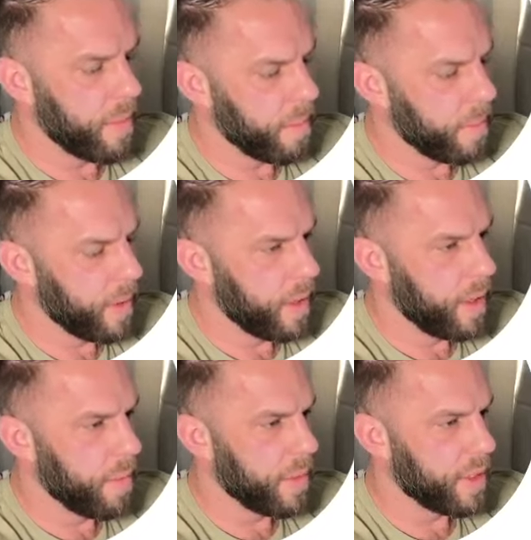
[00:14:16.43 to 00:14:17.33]
I'm
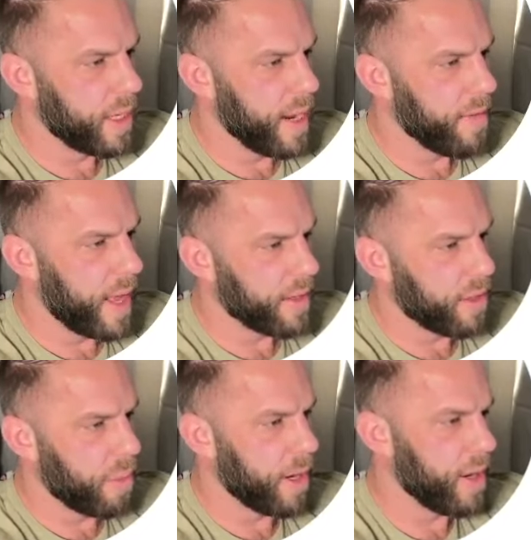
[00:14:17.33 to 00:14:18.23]
gonna save that,
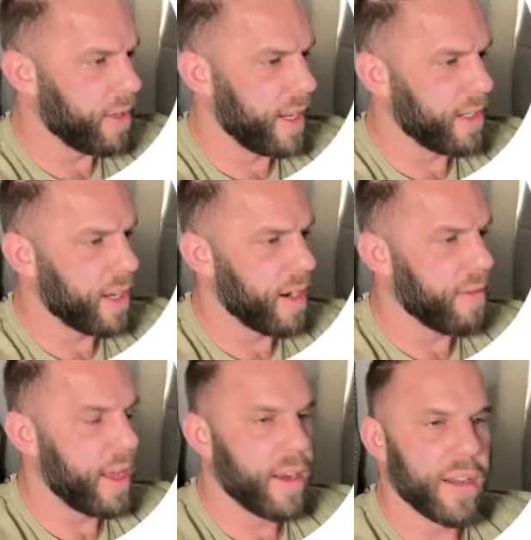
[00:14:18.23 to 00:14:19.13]
so Prettier takes care of
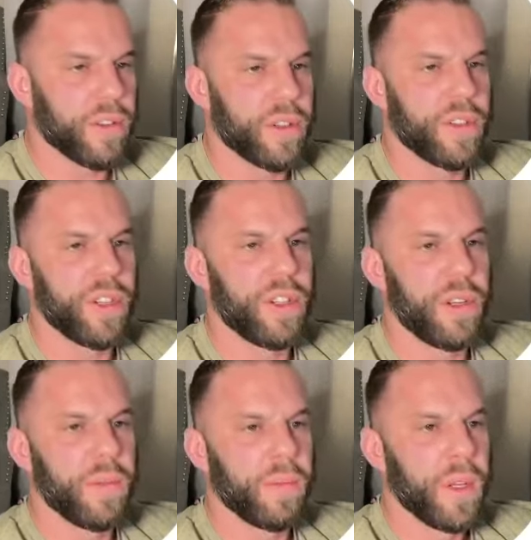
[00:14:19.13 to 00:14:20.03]
that, nice little
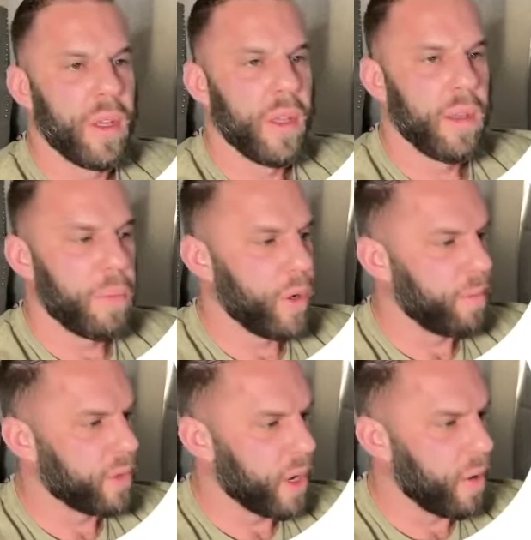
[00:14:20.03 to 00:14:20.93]
extension.
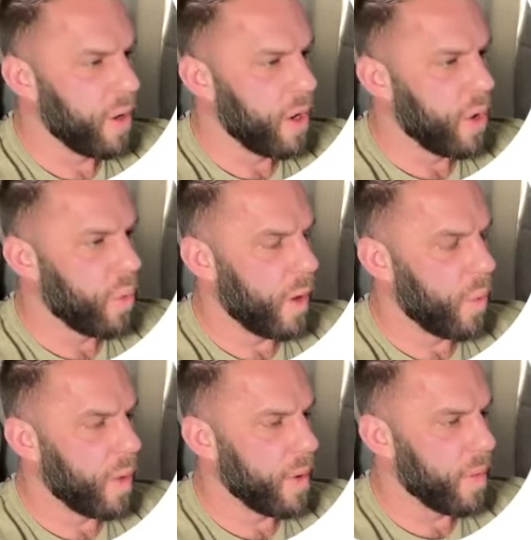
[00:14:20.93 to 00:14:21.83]
Boom, so
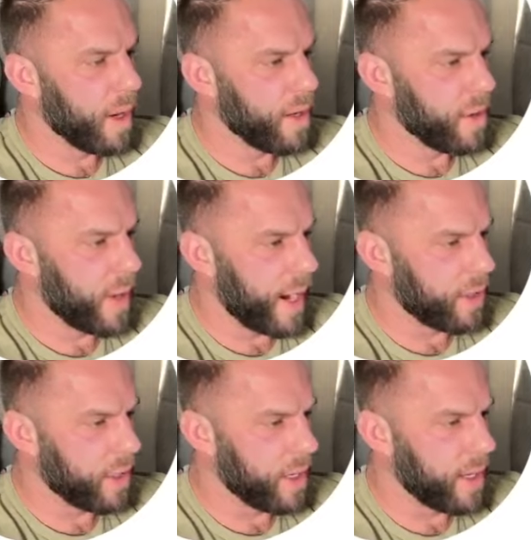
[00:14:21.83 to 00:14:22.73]
what we wanna do
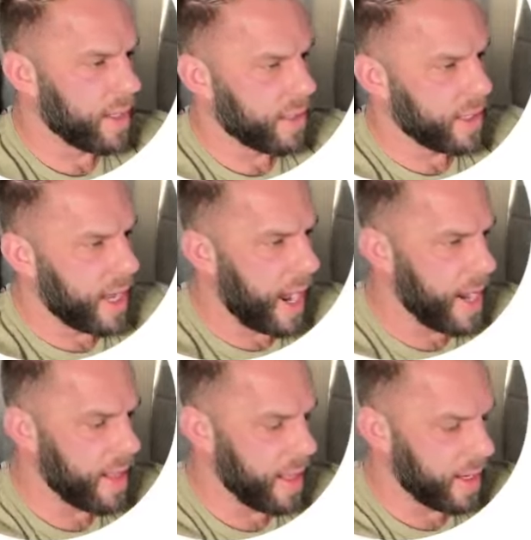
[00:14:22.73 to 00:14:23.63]
actually is let's
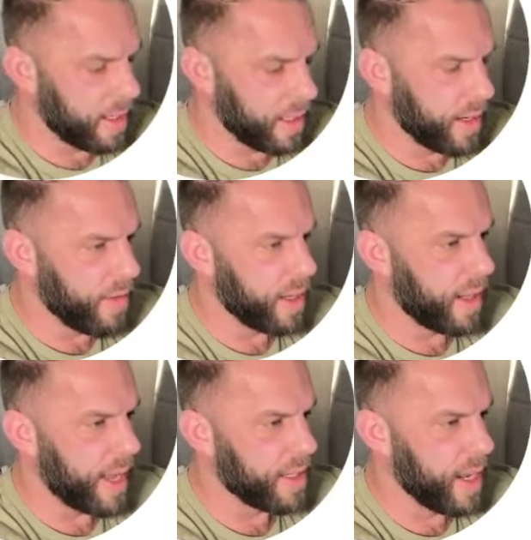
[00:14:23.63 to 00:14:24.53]
hide this, let's give it the
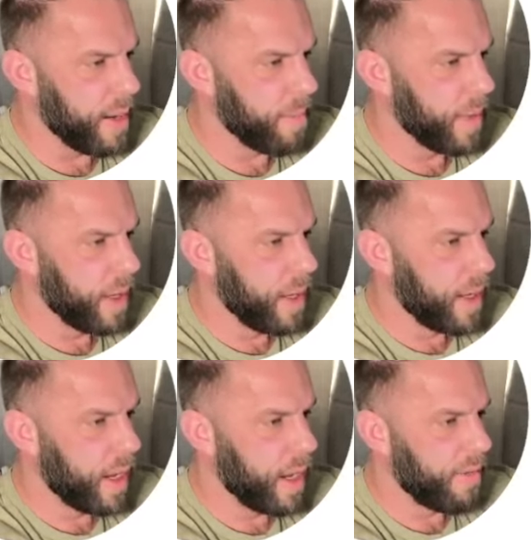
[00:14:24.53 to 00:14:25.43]
class name
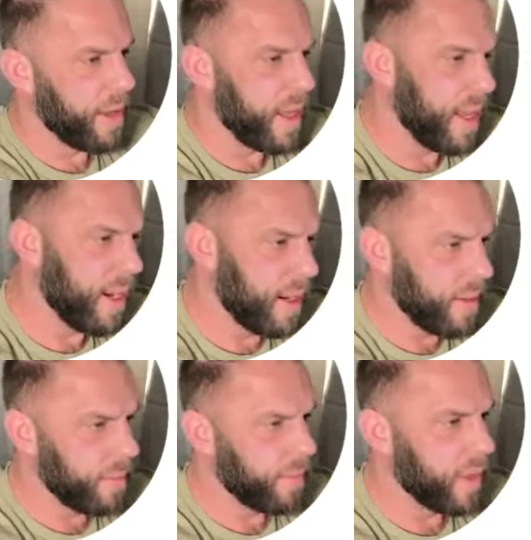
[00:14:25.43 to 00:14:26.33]
of
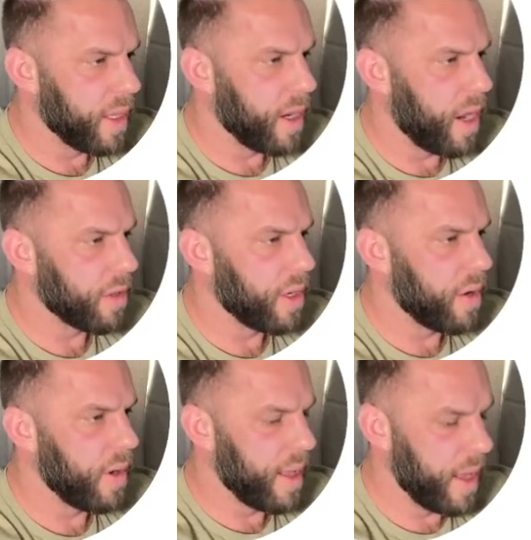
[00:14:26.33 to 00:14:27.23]
hidden, then
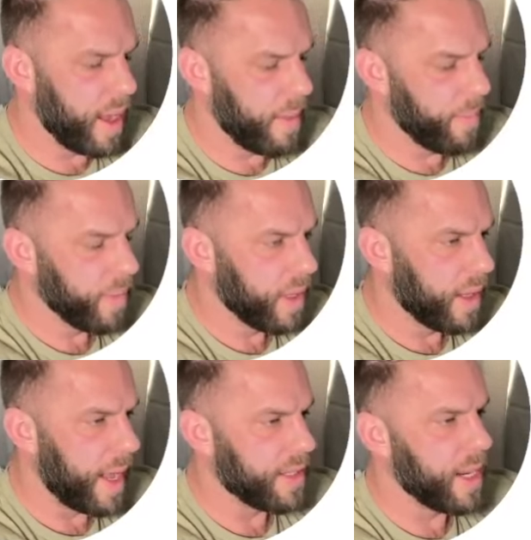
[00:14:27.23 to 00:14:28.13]
also uh,
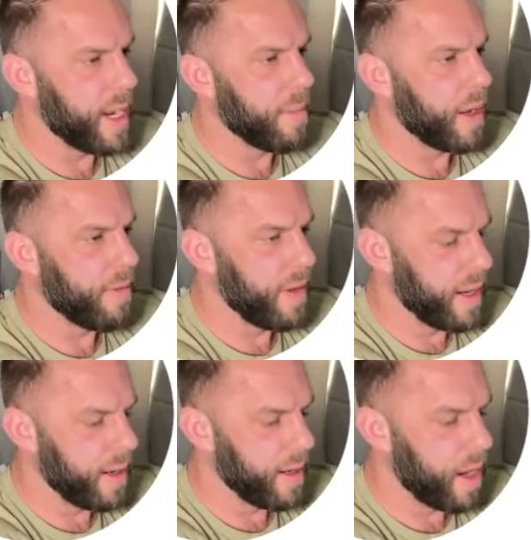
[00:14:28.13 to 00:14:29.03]
class name of
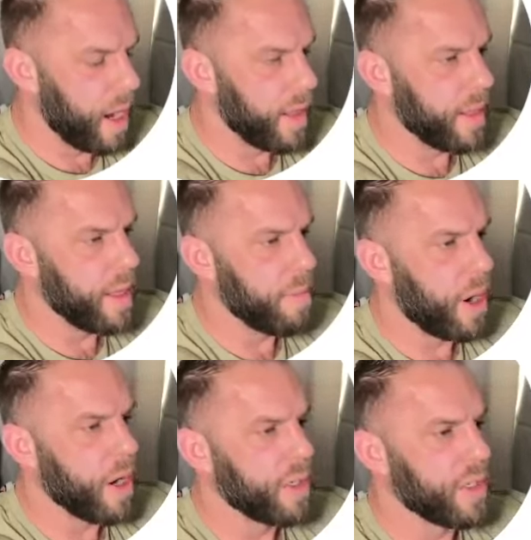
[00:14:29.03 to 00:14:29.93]
hidden on the
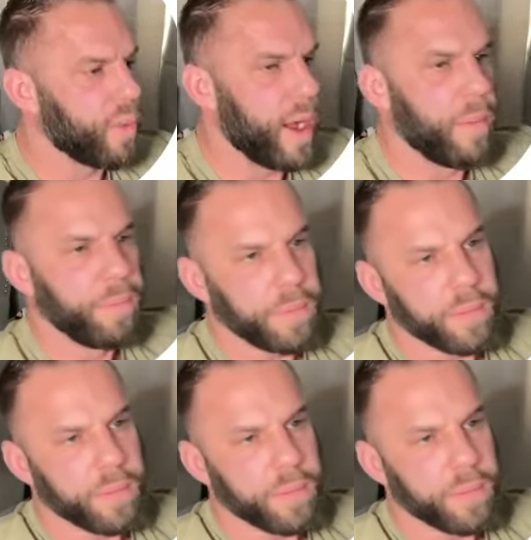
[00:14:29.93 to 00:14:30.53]
bars as well.